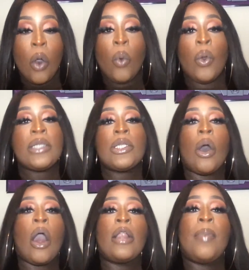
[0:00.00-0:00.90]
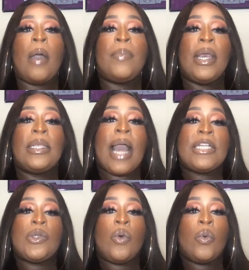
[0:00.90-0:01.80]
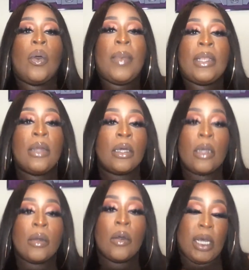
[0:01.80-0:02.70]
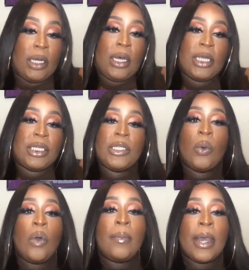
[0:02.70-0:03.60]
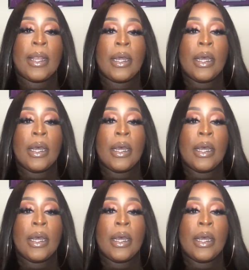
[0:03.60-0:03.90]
What's so hard about being nice to a woman because she's a woman?